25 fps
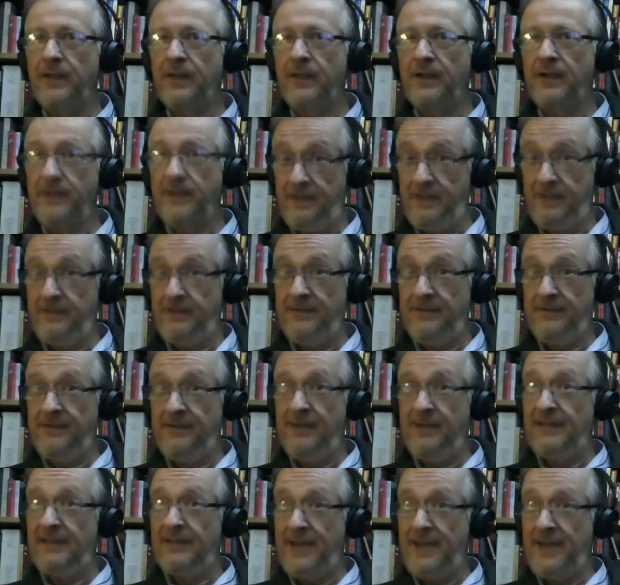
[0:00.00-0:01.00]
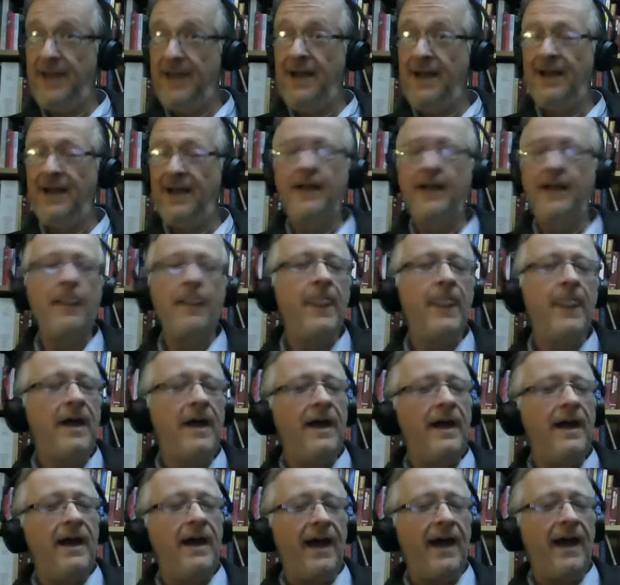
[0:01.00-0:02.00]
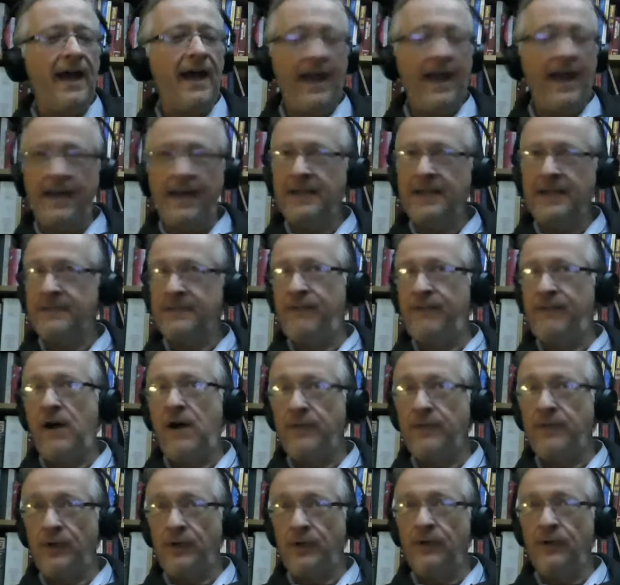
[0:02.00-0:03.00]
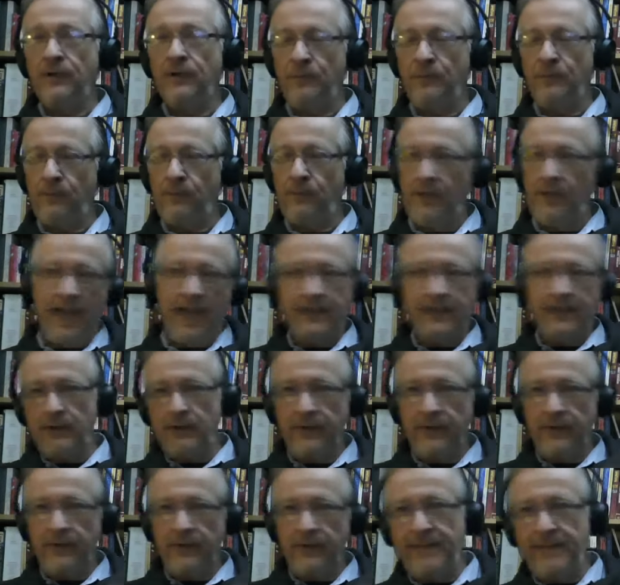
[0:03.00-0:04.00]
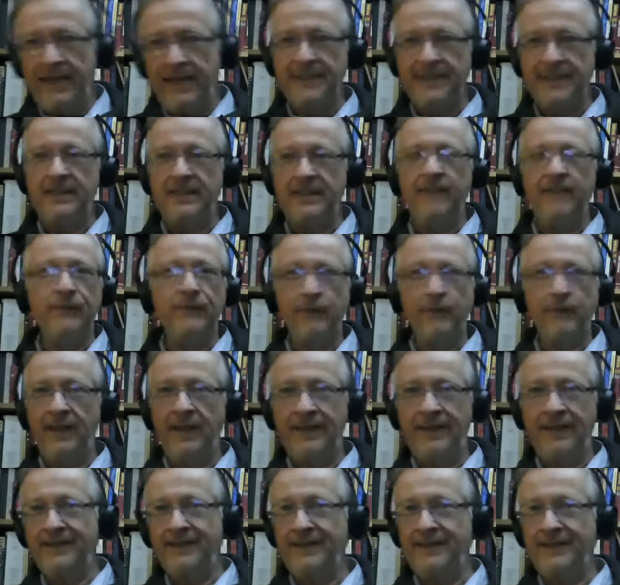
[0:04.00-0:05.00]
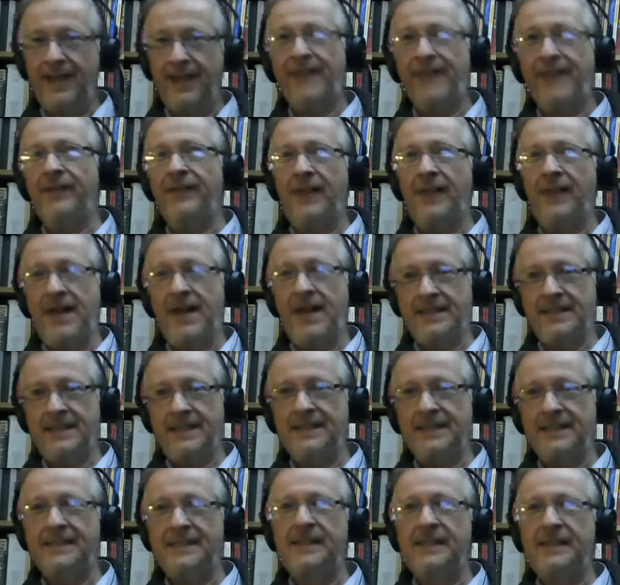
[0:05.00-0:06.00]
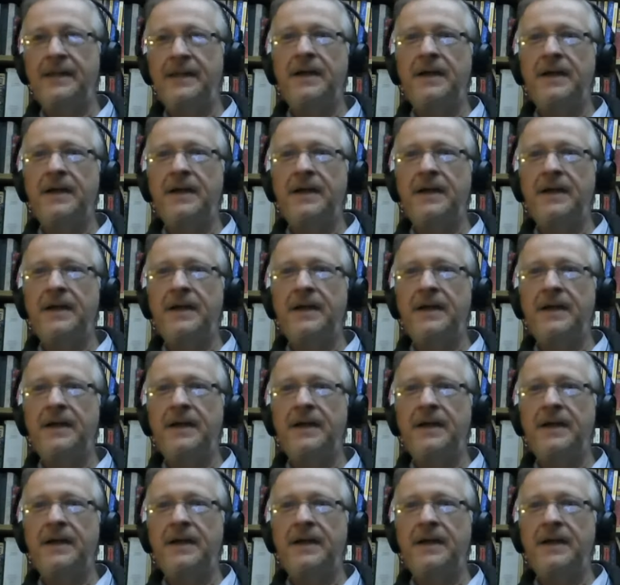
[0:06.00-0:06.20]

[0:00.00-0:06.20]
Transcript: Wow. Yeah. Okay. And his father liked all the comedic stuff and really didn't like the classics.